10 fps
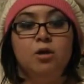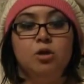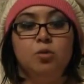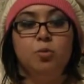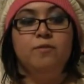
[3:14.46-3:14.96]

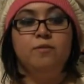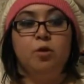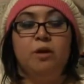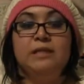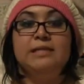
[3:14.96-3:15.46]
you would have
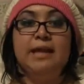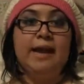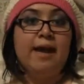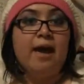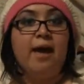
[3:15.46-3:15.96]
noticed that
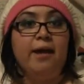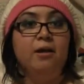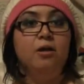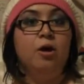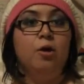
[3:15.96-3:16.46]
I
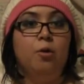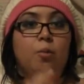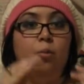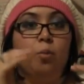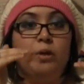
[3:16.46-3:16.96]
had a
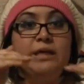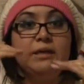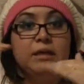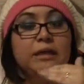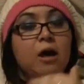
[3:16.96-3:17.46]

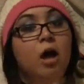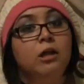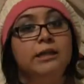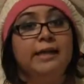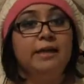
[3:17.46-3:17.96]
weekly
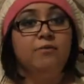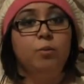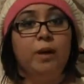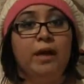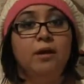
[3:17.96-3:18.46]
holiday
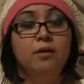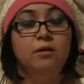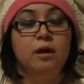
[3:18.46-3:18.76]
giveaway.